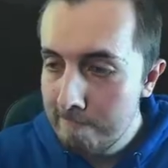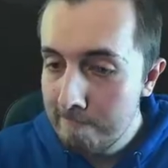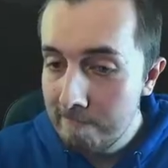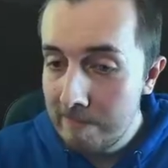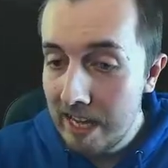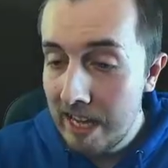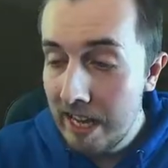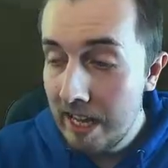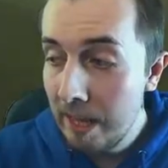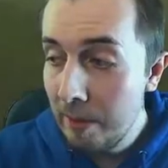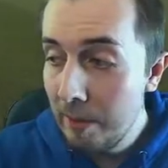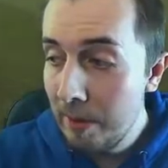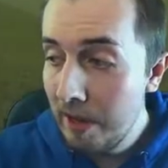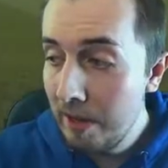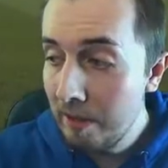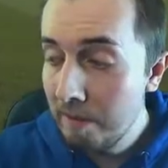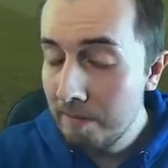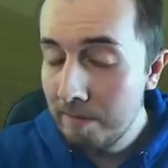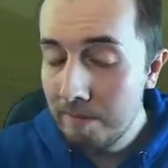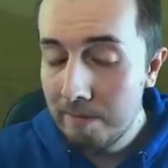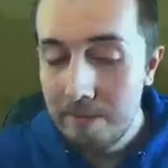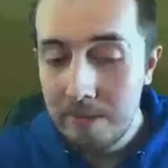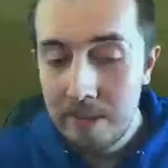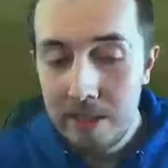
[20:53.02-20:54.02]
And there we go.
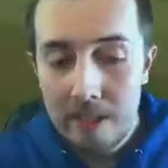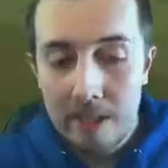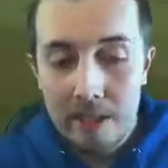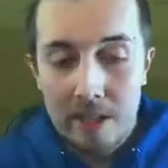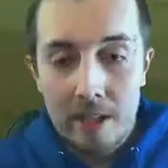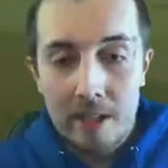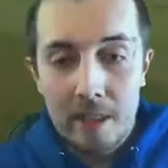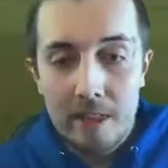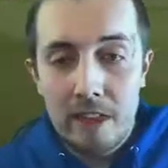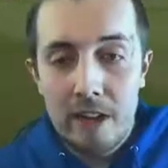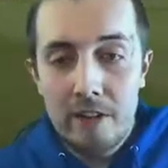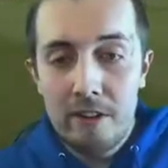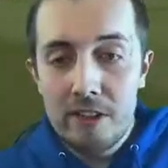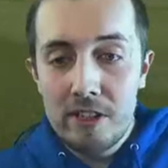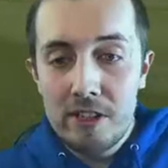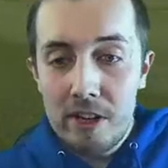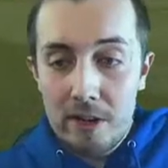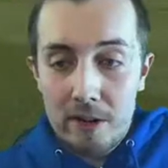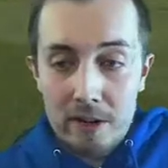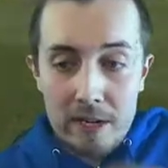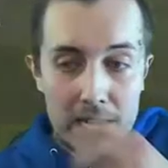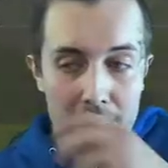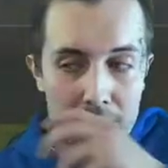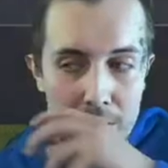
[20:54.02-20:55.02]
There is
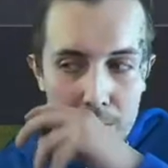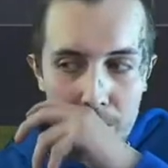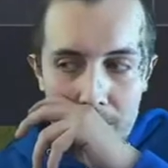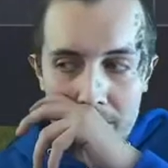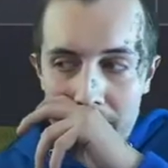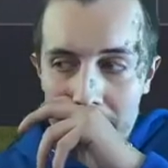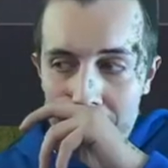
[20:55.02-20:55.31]
our next win.